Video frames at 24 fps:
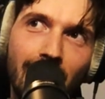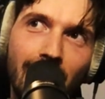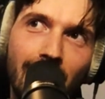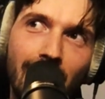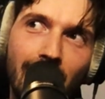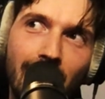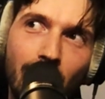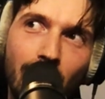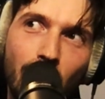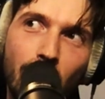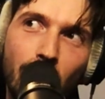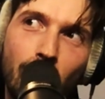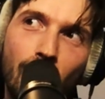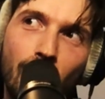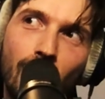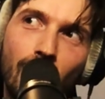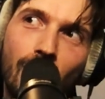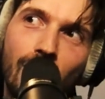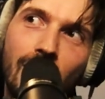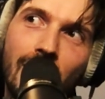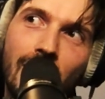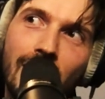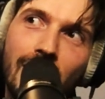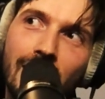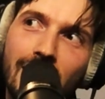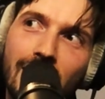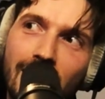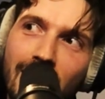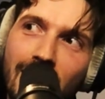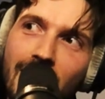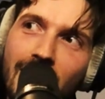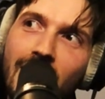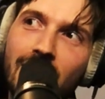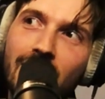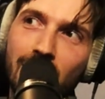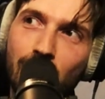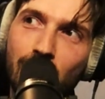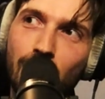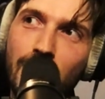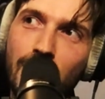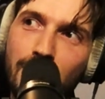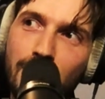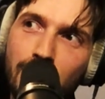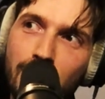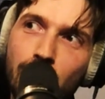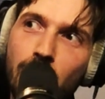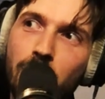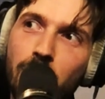we were all like, yeah,
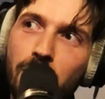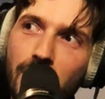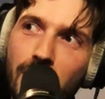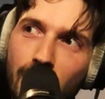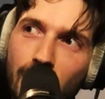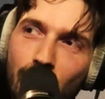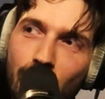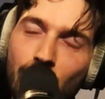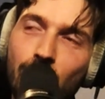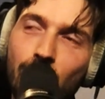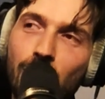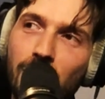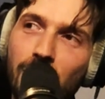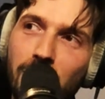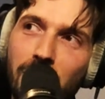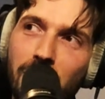screams would be cool,